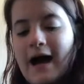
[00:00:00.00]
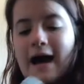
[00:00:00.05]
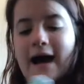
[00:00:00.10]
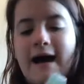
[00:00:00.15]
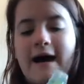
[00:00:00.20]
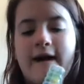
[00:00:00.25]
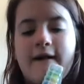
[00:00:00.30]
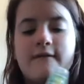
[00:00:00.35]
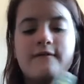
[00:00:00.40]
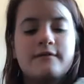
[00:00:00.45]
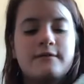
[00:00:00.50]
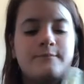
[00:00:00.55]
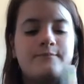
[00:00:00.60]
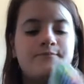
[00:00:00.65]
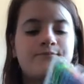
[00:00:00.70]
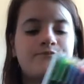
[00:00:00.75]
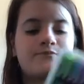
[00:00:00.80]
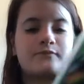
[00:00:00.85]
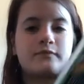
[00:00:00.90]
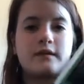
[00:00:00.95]
have
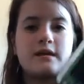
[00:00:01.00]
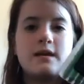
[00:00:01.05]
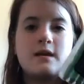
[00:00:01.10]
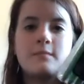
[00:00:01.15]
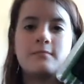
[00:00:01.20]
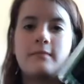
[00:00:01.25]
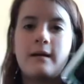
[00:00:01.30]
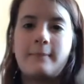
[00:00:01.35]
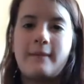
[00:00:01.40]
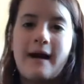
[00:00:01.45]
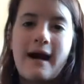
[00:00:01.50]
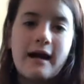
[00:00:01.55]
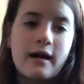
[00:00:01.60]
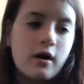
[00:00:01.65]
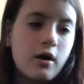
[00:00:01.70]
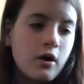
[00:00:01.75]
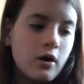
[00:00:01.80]
my pack